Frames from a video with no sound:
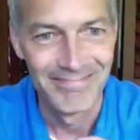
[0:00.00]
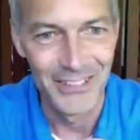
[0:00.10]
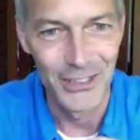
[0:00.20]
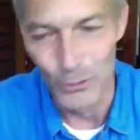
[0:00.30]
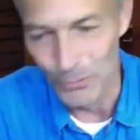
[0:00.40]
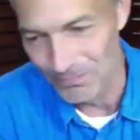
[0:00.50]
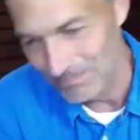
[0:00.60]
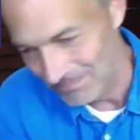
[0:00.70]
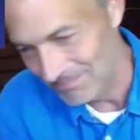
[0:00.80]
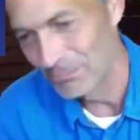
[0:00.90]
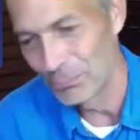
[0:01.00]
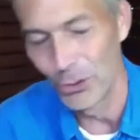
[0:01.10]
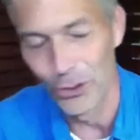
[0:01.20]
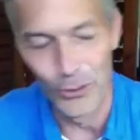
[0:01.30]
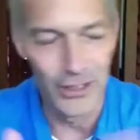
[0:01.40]
you put
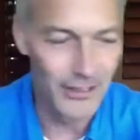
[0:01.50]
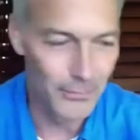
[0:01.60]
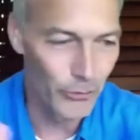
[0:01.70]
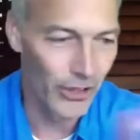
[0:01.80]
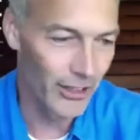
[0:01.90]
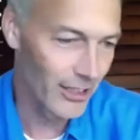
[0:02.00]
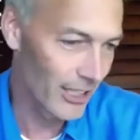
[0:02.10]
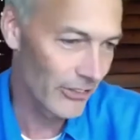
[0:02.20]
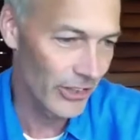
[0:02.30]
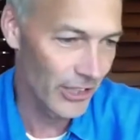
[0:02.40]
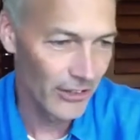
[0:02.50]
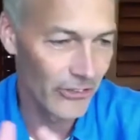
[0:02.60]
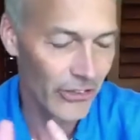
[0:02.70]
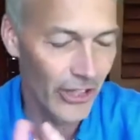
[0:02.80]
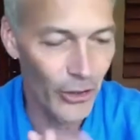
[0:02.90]
it away and move on to the next thing or
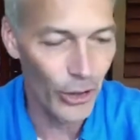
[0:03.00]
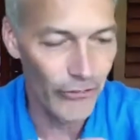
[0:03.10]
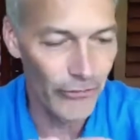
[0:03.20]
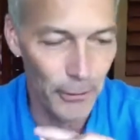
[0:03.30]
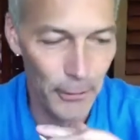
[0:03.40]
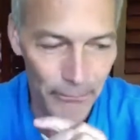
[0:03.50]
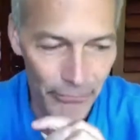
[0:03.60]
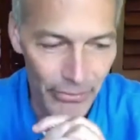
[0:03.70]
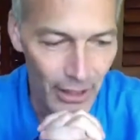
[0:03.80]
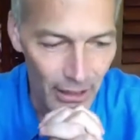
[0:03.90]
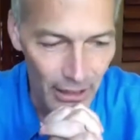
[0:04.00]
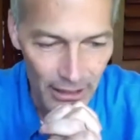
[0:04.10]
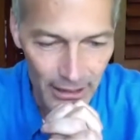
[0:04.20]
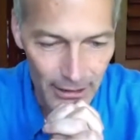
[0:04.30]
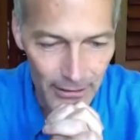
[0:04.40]
send it off. But
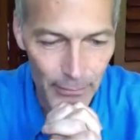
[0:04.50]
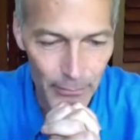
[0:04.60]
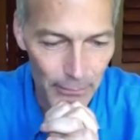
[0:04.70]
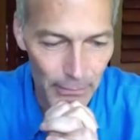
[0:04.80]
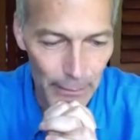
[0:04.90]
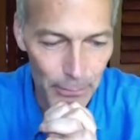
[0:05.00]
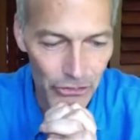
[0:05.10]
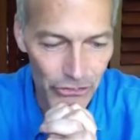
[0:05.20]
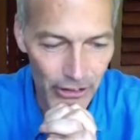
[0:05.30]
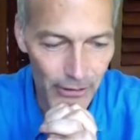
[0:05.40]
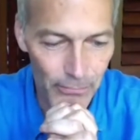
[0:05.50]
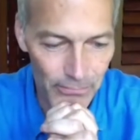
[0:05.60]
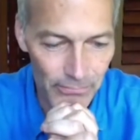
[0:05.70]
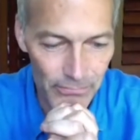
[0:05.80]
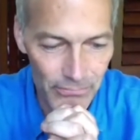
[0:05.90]
I'm happy to say
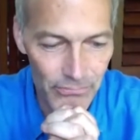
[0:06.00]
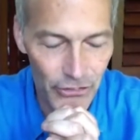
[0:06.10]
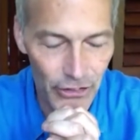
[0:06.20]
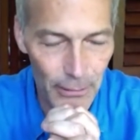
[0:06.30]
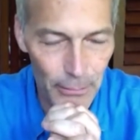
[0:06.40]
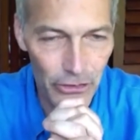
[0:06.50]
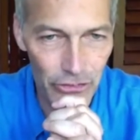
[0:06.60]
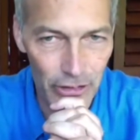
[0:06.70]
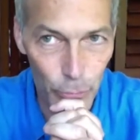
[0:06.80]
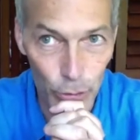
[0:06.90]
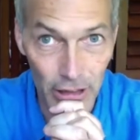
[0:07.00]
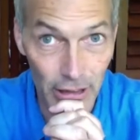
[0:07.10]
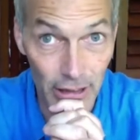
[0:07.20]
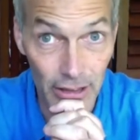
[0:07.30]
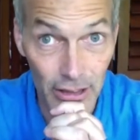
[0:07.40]
I'm fairly busy and working
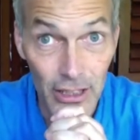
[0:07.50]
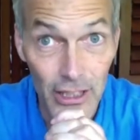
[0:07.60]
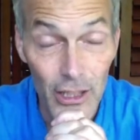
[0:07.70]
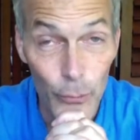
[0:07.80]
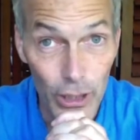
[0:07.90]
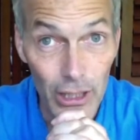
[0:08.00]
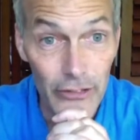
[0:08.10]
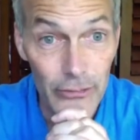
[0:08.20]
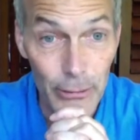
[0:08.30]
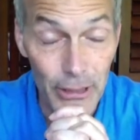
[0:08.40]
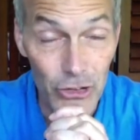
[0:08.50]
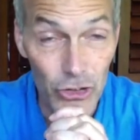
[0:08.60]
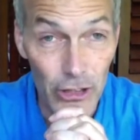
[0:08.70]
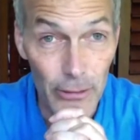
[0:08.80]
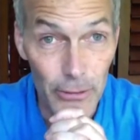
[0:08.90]
on what I love about my
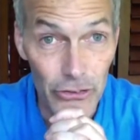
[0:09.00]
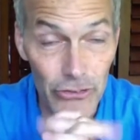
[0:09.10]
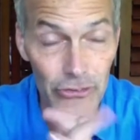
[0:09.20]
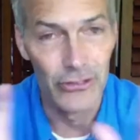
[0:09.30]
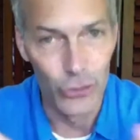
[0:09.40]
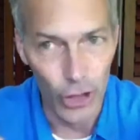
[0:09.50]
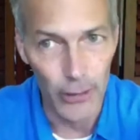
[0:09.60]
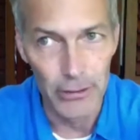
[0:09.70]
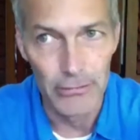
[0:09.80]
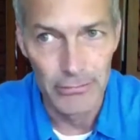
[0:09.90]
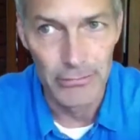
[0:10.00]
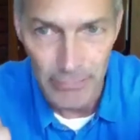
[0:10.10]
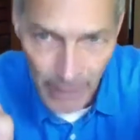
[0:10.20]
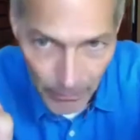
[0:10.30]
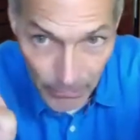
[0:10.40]
job is
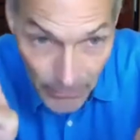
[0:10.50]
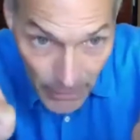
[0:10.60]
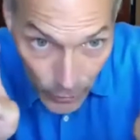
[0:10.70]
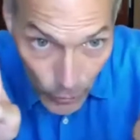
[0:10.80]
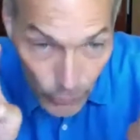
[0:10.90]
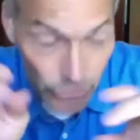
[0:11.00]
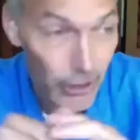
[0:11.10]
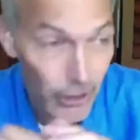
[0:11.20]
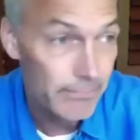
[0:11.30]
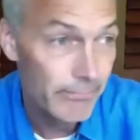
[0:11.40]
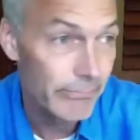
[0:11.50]
in quotes again.